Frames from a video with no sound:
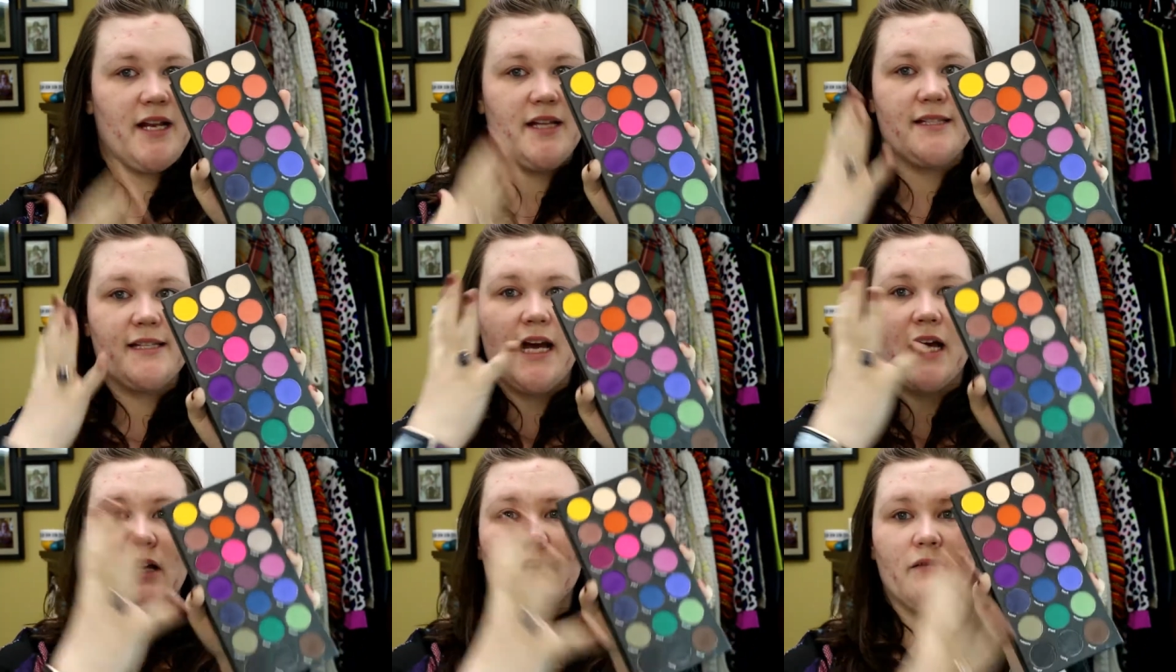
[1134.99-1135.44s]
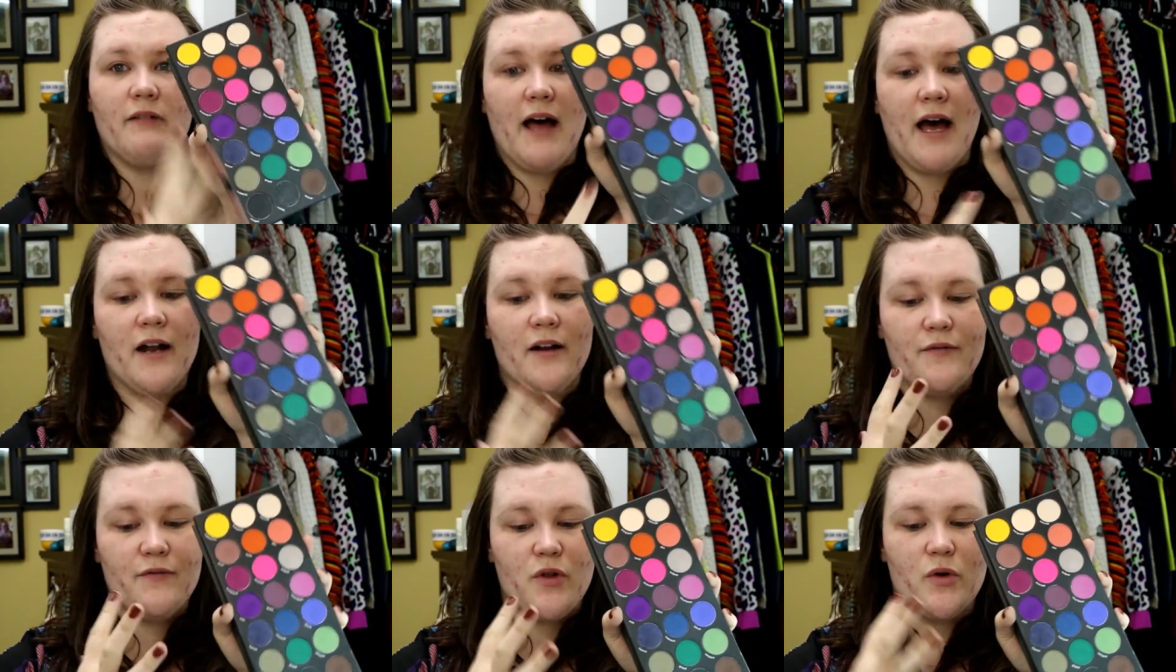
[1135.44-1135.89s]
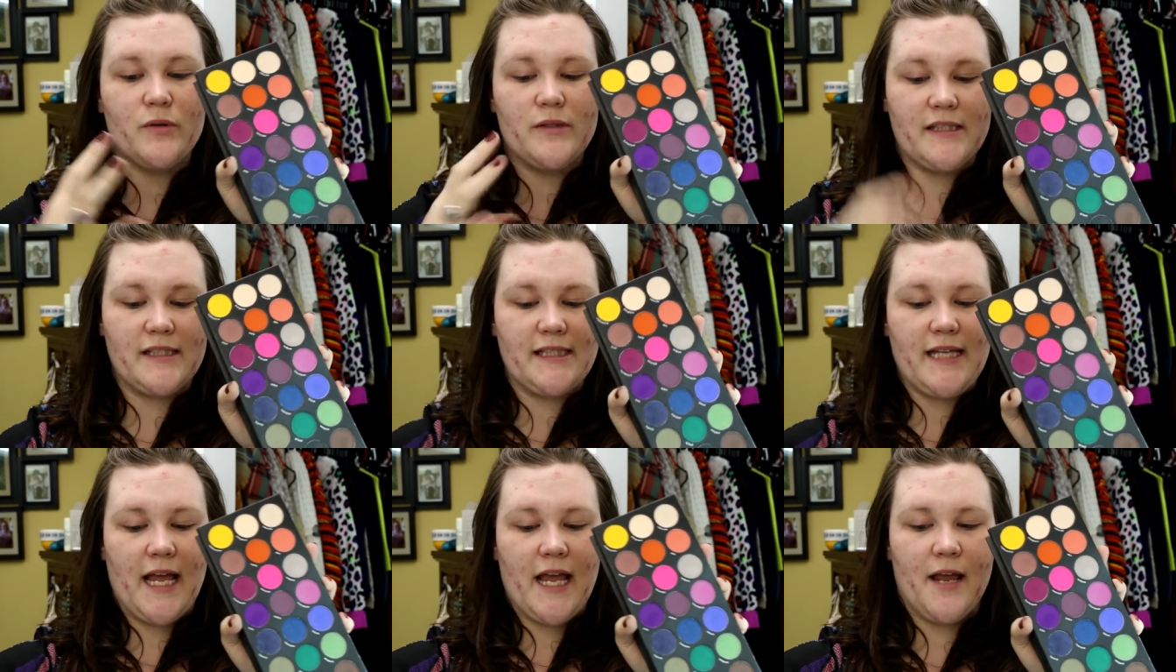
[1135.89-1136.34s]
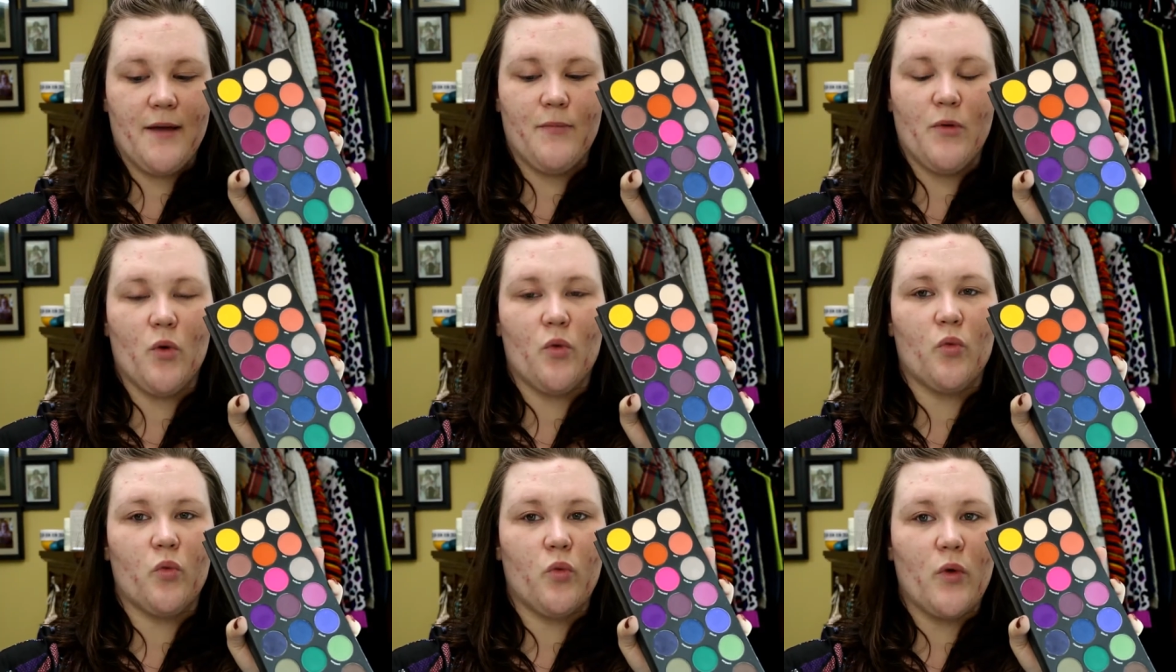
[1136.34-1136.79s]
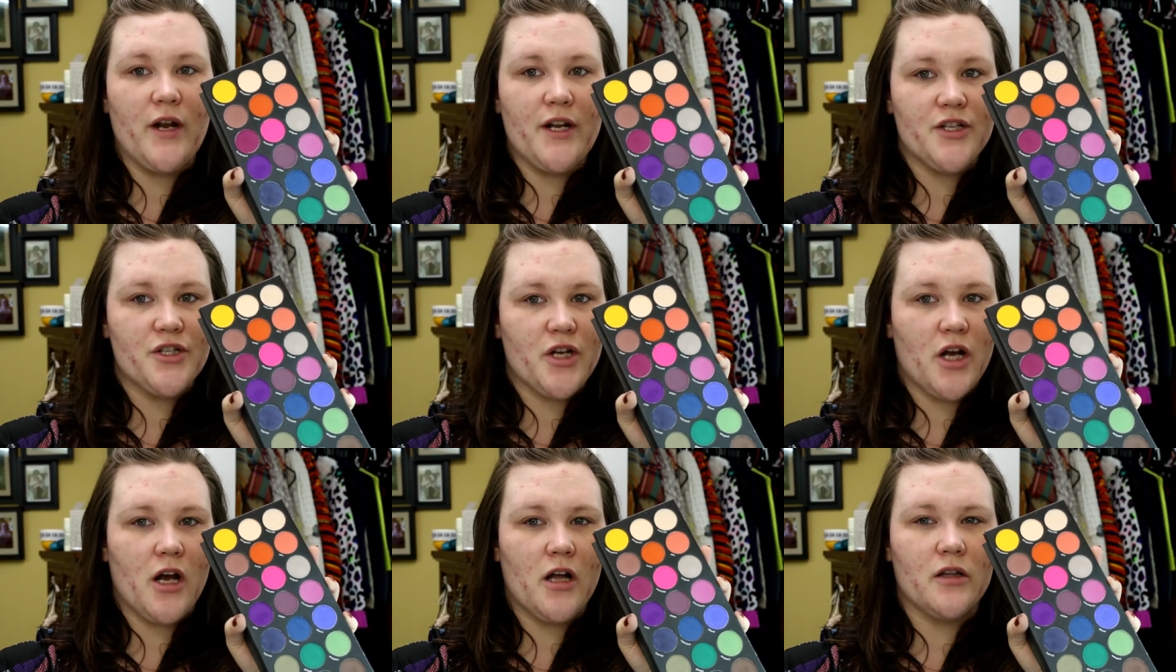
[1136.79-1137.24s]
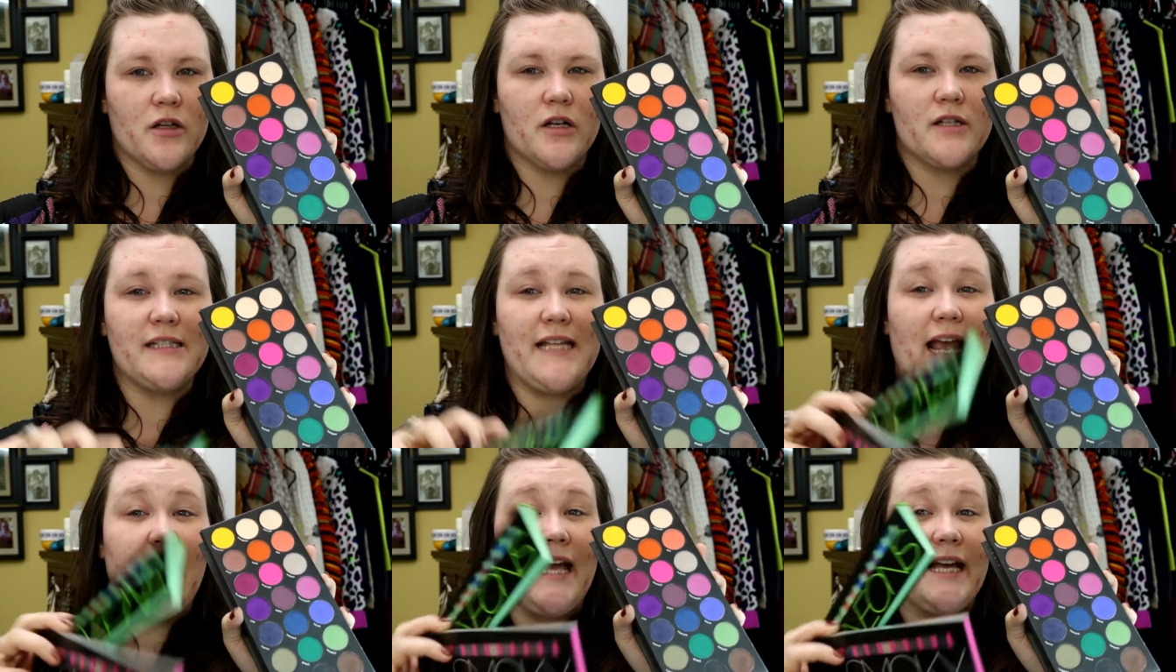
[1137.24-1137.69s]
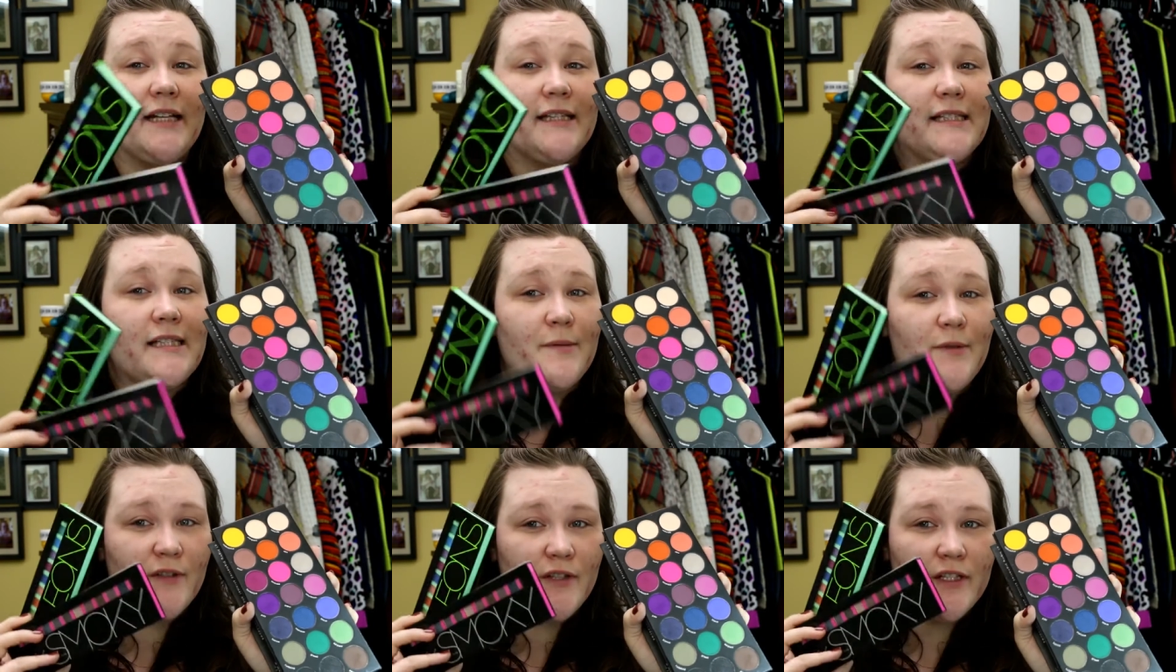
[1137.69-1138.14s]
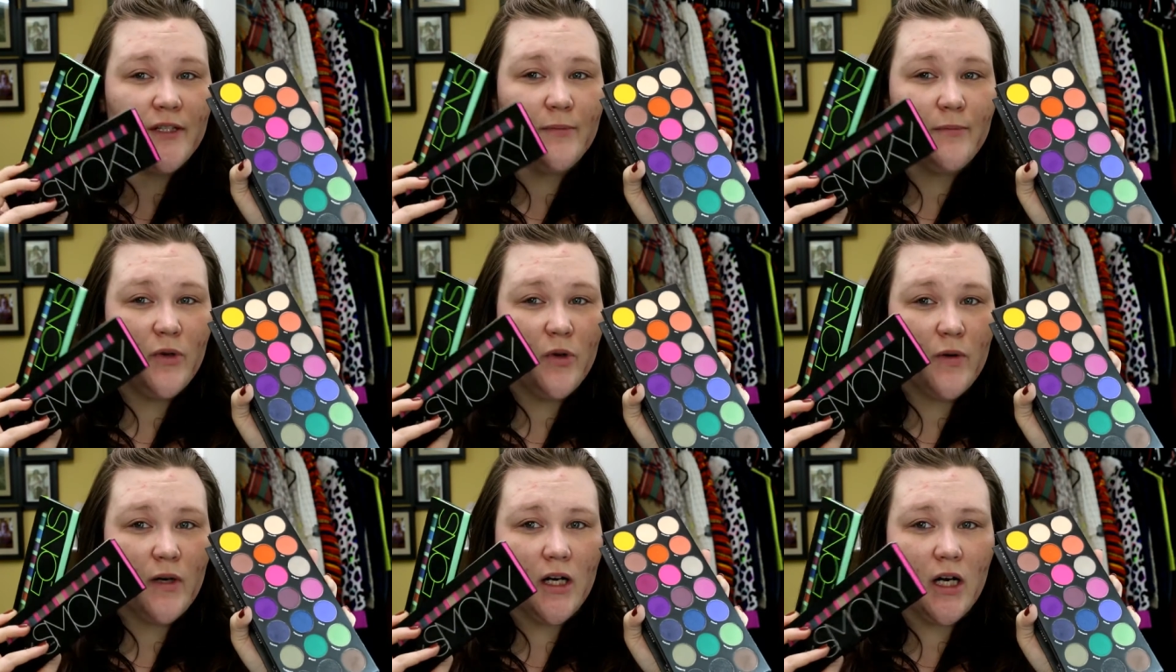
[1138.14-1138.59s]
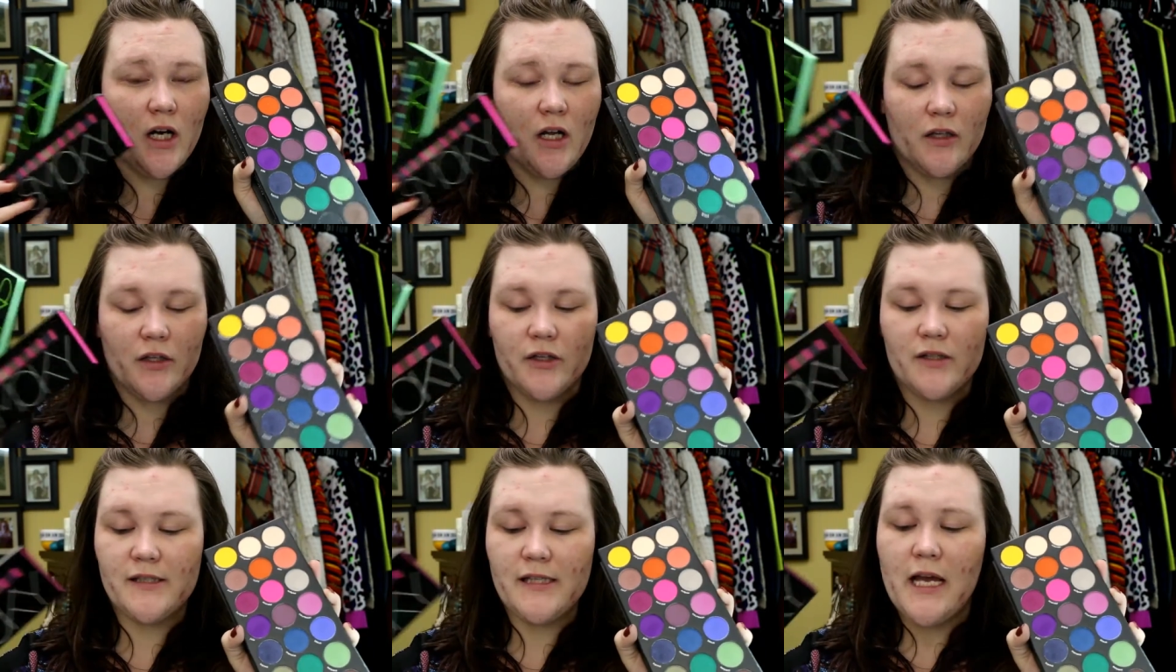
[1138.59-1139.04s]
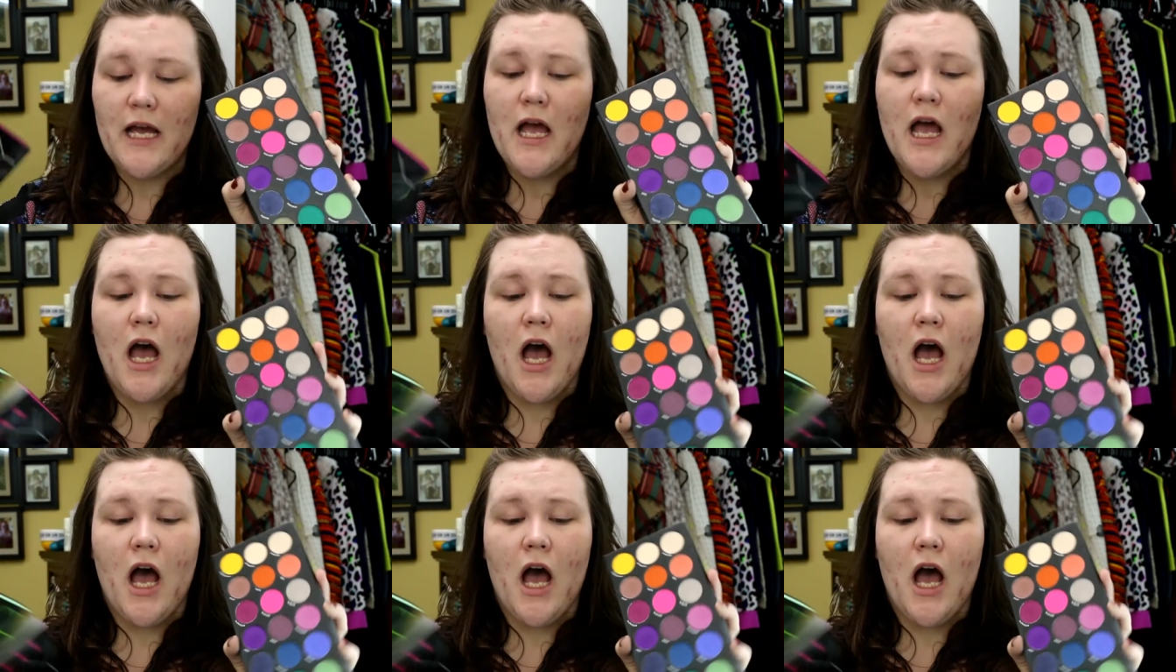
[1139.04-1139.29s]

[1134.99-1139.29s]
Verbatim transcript: It's got a lot of those same rich colors and some of the demure colors.